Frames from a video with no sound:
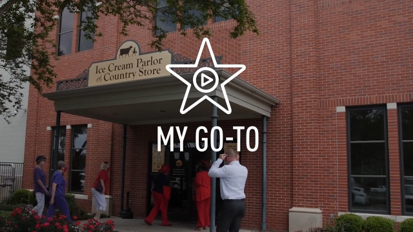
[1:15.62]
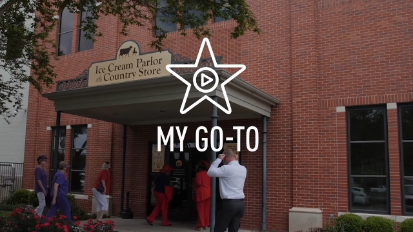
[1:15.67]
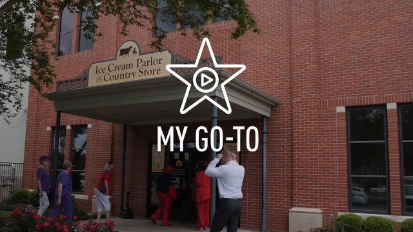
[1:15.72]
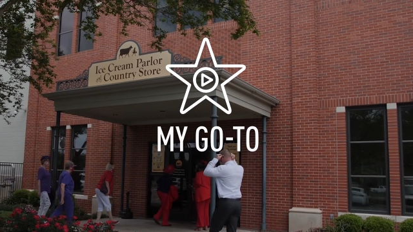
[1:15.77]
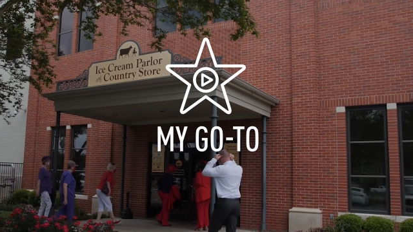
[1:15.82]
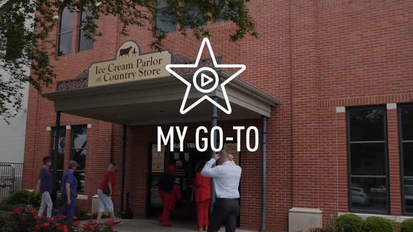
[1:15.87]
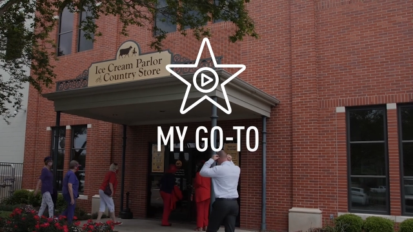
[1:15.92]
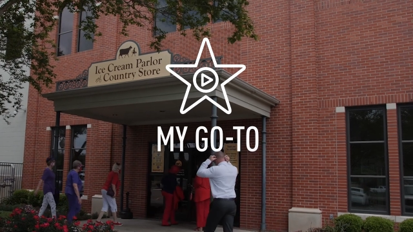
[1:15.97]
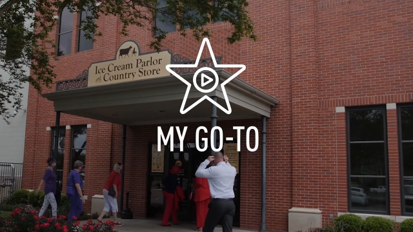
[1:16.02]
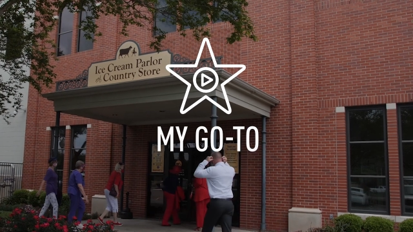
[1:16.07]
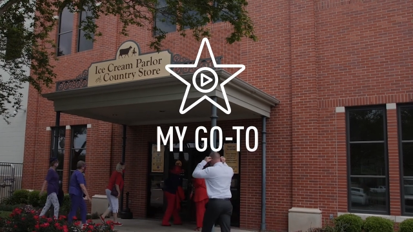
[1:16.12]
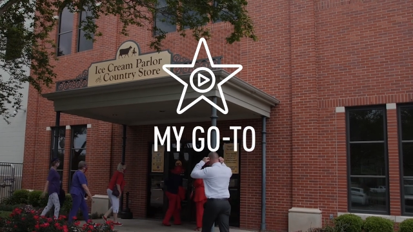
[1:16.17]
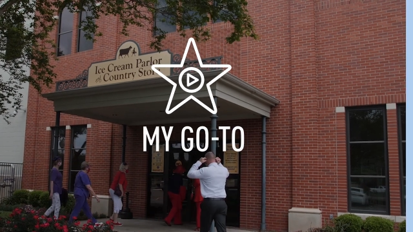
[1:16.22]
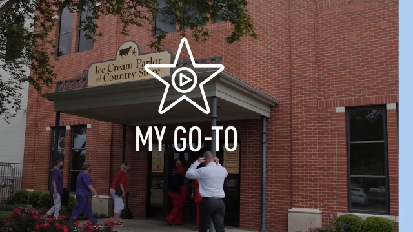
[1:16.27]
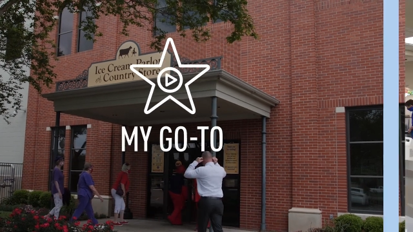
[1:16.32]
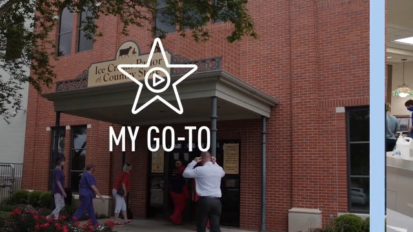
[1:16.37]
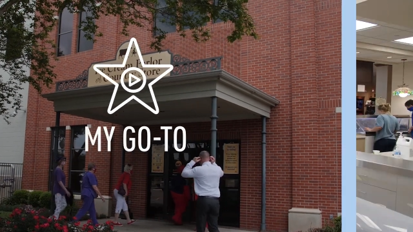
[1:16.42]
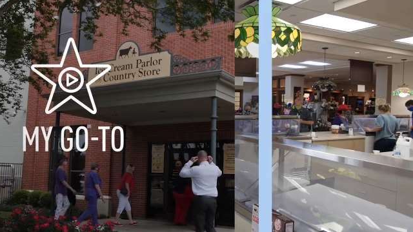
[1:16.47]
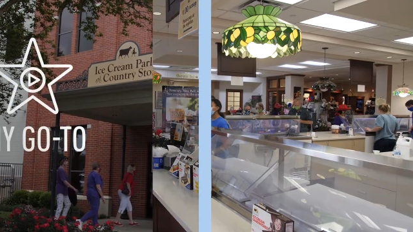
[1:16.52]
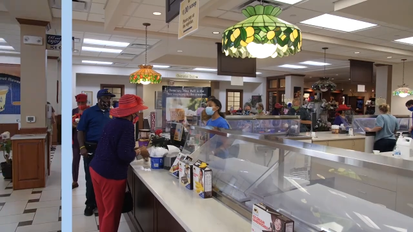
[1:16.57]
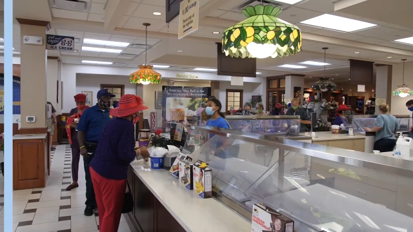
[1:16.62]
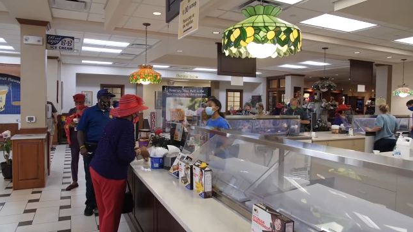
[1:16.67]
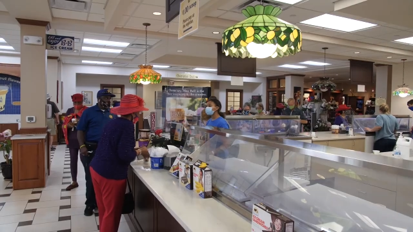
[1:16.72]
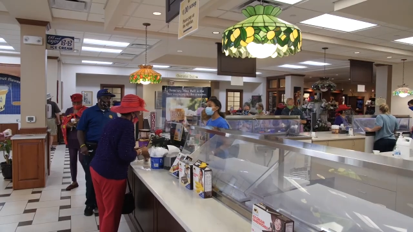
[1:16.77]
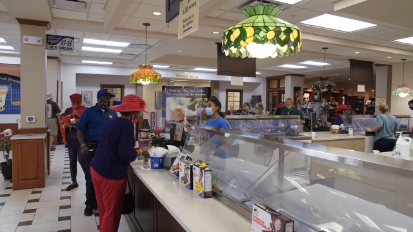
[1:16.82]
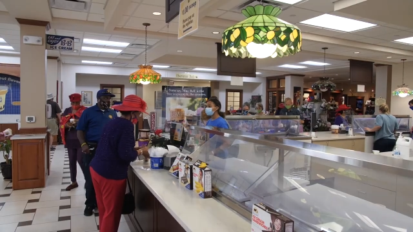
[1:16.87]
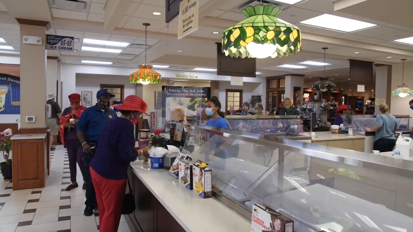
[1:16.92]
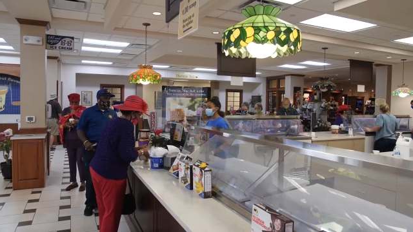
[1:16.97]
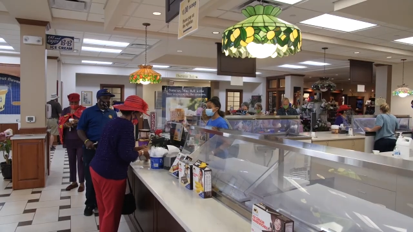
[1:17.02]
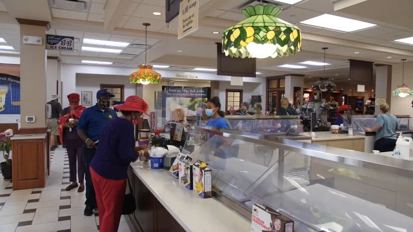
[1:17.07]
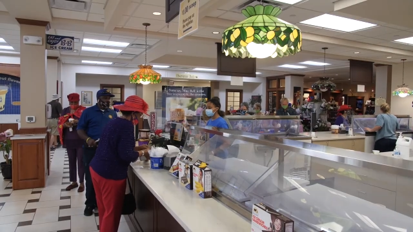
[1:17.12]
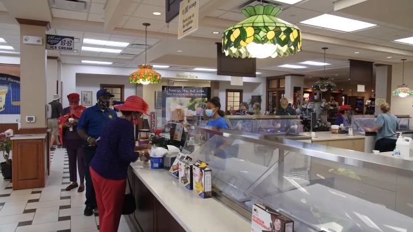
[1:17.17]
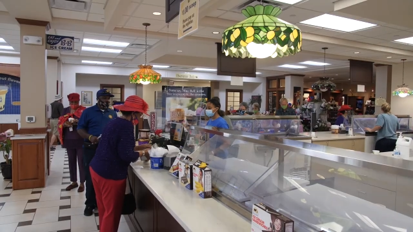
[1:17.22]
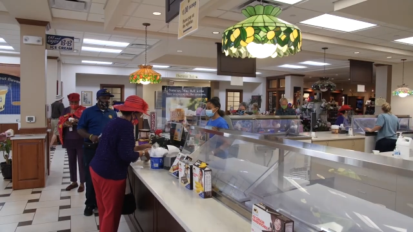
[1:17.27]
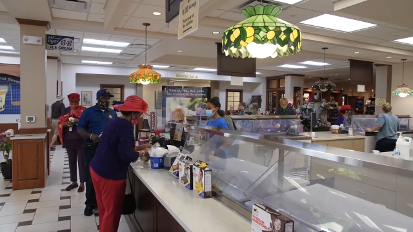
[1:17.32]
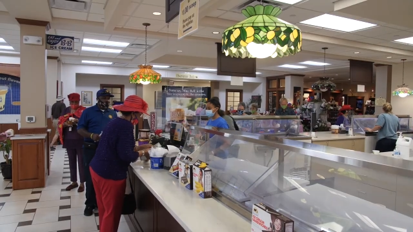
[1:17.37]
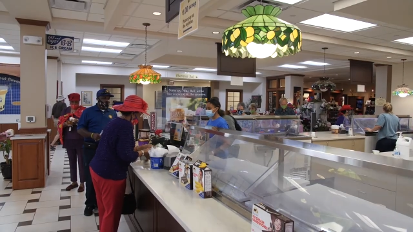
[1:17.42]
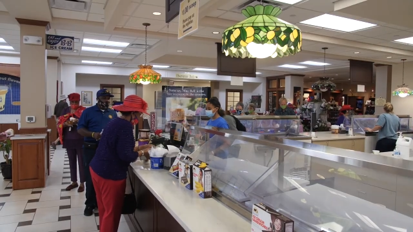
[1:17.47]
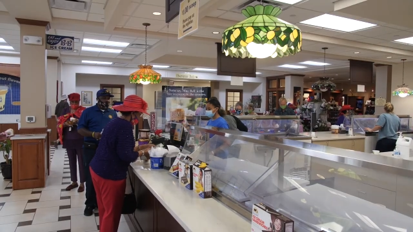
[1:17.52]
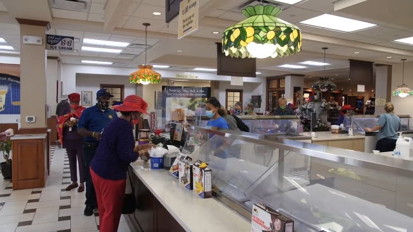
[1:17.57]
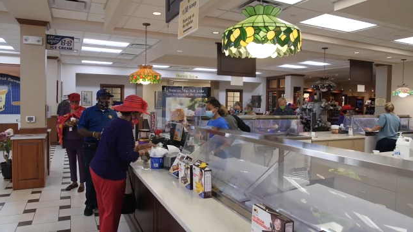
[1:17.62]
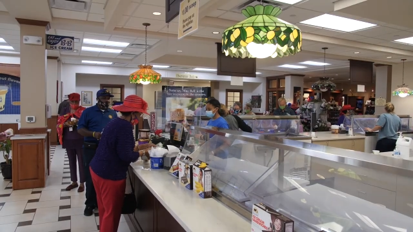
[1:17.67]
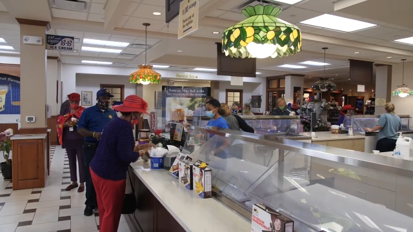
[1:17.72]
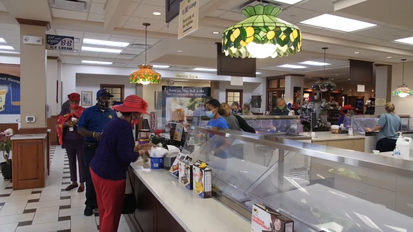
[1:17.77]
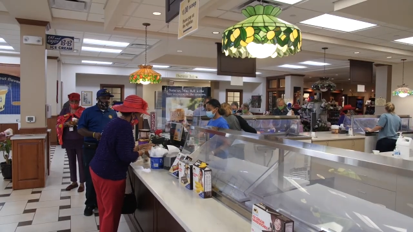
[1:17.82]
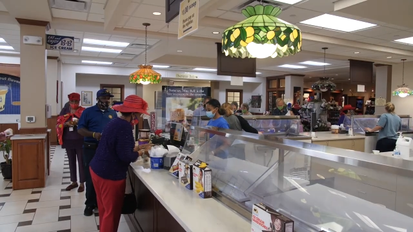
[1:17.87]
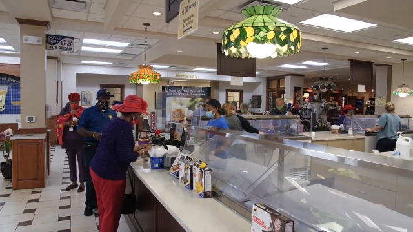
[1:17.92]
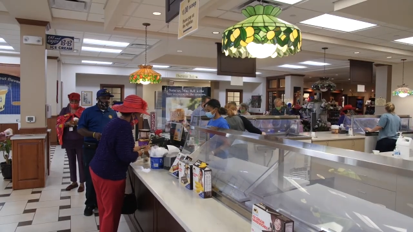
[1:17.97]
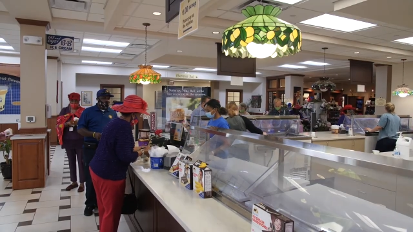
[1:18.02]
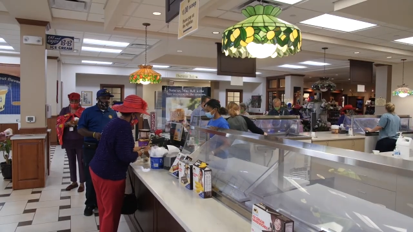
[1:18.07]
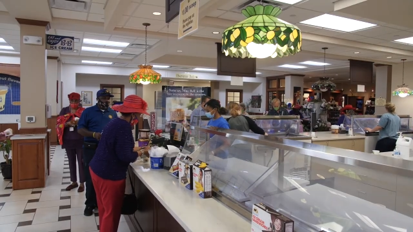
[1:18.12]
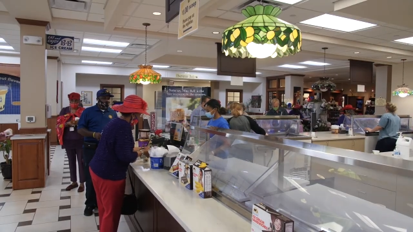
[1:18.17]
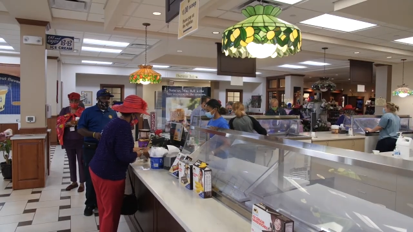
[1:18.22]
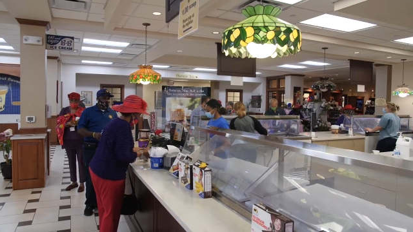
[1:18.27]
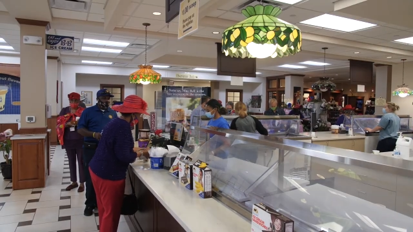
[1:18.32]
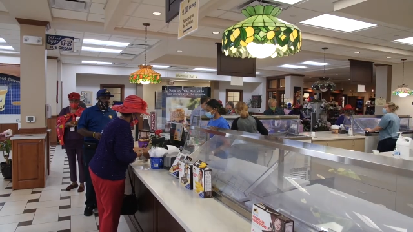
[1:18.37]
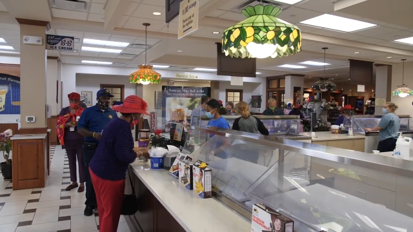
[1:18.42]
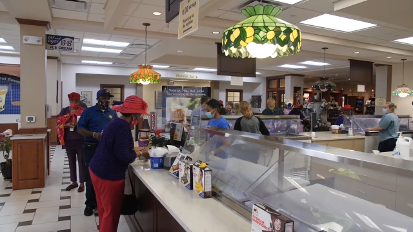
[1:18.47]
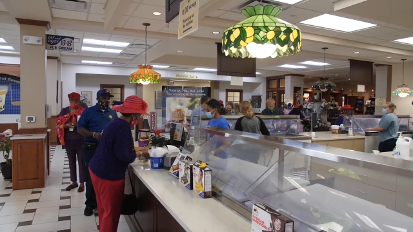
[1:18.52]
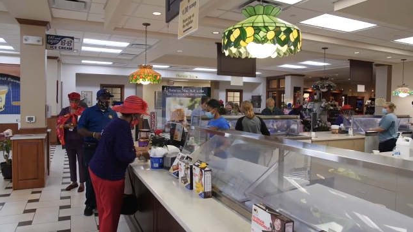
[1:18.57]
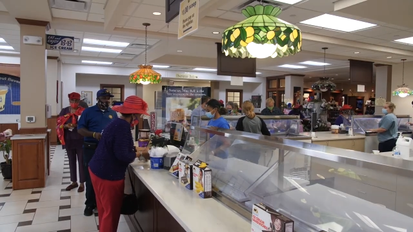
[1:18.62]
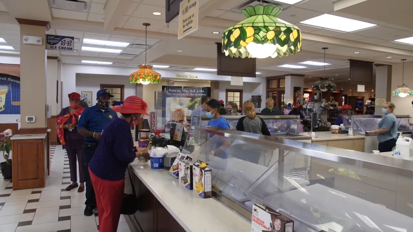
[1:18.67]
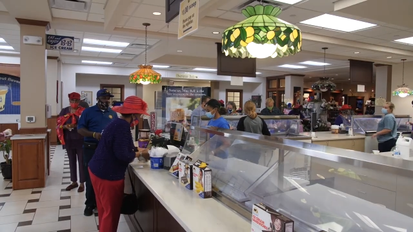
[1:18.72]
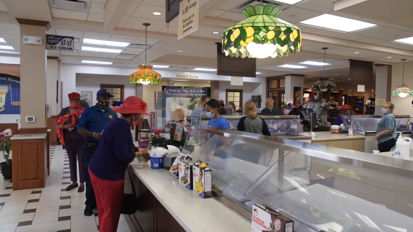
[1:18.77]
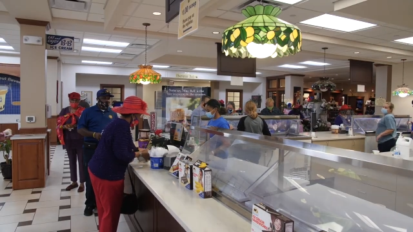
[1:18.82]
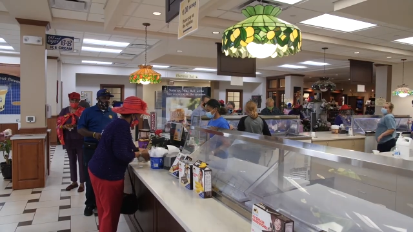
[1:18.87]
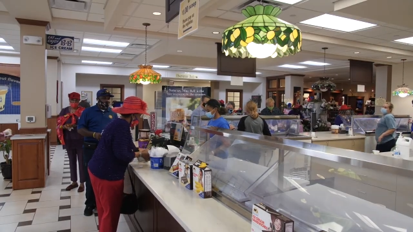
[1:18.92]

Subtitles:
[unreadable: no face in view]